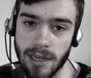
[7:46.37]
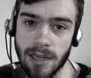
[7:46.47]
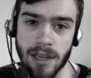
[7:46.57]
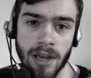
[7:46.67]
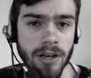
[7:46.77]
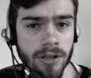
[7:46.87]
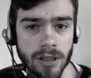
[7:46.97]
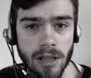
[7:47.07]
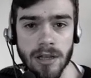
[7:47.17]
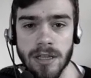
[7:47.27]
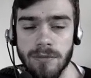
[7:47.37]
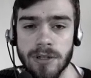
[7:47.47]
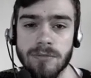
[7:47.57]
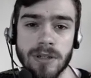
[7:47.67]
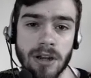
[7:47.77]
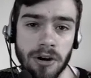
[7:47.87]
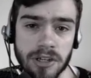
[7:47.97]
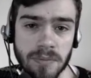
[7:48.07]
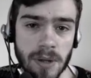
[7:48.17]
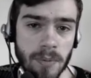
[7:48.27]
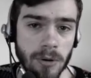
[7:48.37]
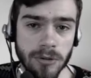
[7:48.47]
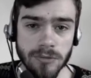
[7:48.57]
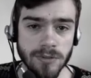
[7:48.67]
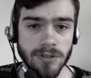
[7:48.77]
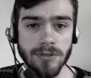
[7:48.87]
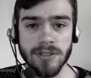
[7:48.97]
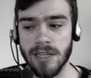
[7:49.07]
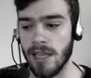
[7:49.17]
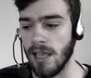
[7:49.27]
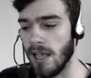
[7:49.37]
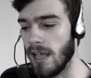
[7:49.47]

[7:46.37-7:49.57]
I kind of got lucky with what cards my opponent was using,